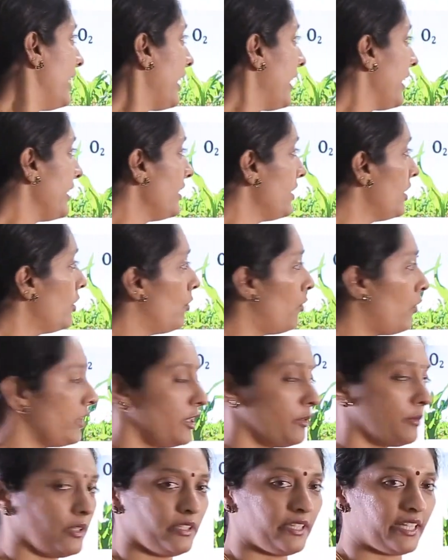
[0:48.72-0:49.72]
And what
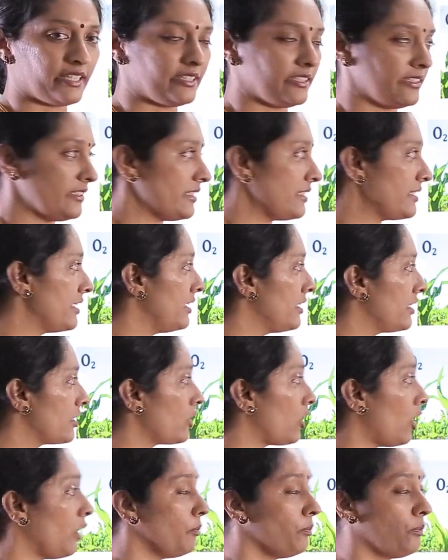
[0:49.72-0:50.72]
about others?
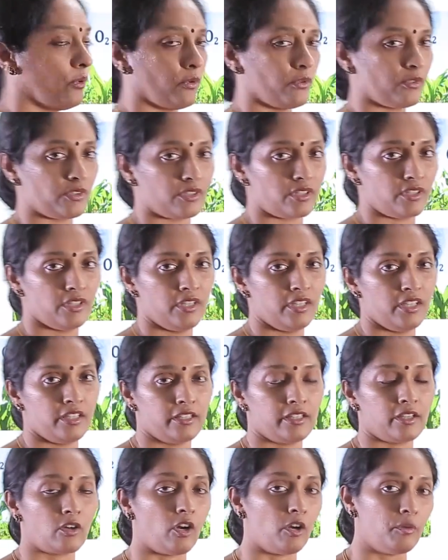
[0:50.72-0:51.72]
Compost.
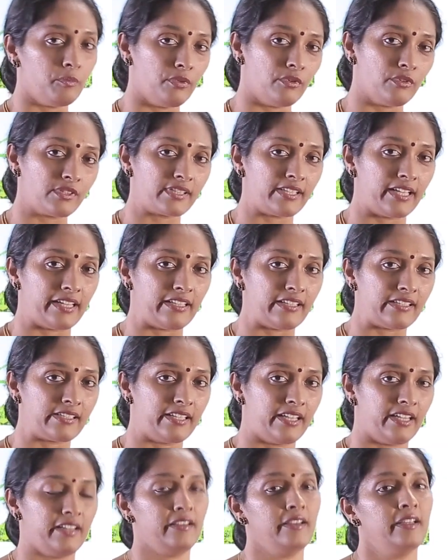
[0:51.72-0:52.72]
The compost that is
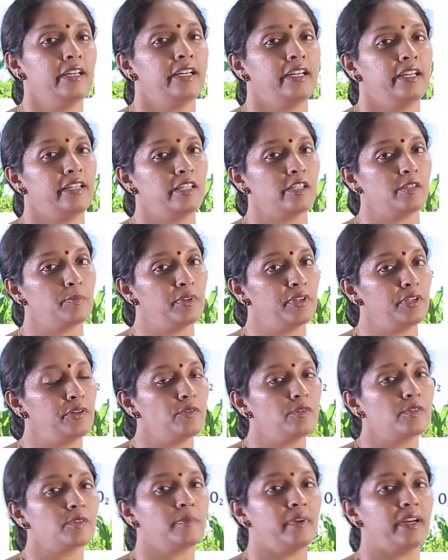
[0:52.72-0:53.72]
there, it is
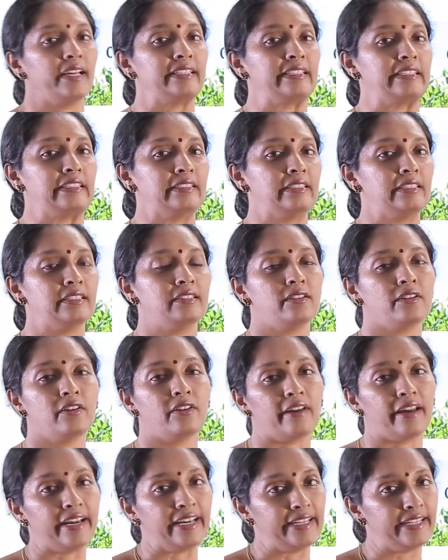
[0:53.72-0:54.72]
produced by the
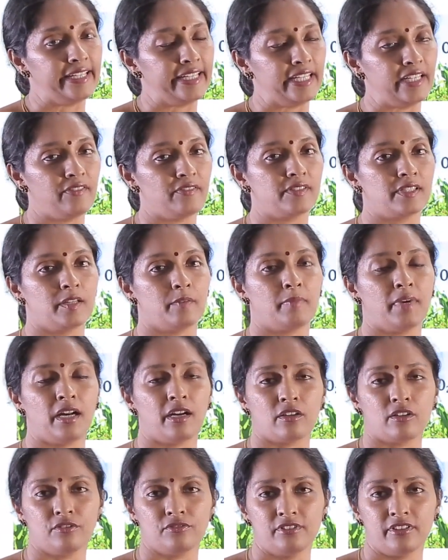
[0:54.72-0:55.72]
dry leaves, the
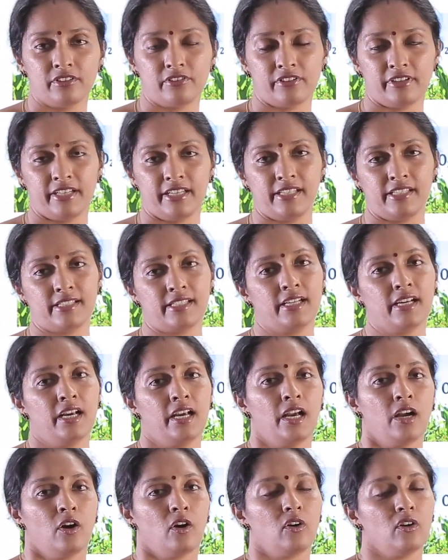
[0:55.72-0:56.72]
bark of the trees.
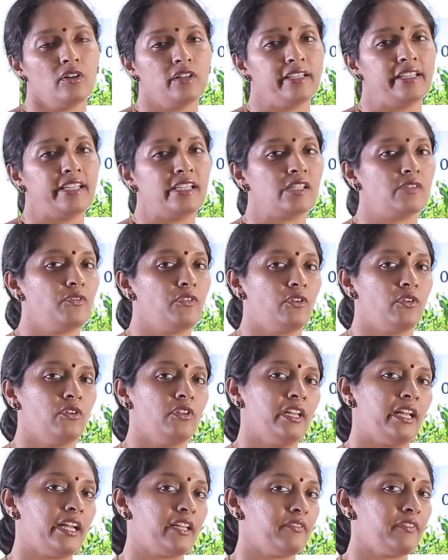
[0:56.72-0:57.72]
All these
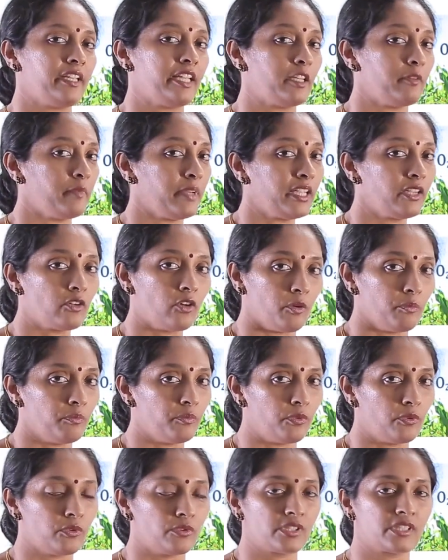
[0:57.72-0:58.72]
fall and we can make
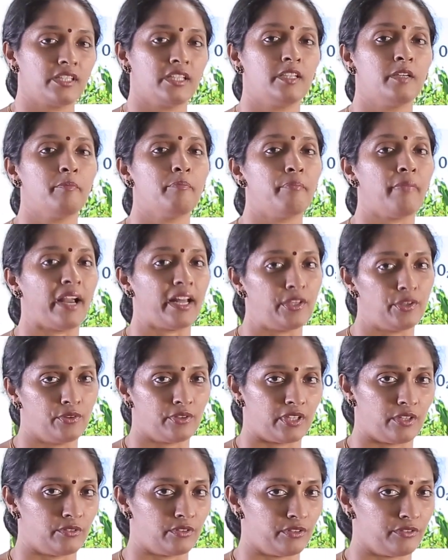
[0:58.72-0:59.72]
compost
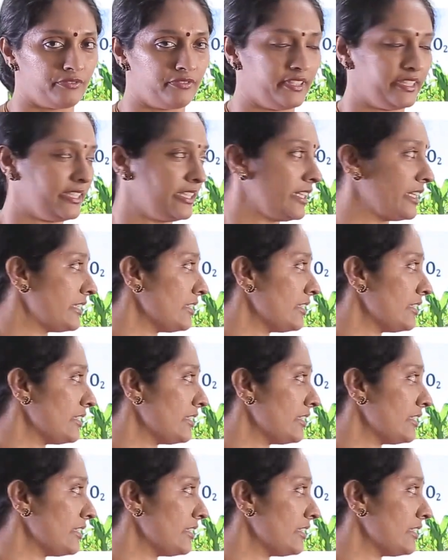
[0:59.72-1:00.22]
manure out of it.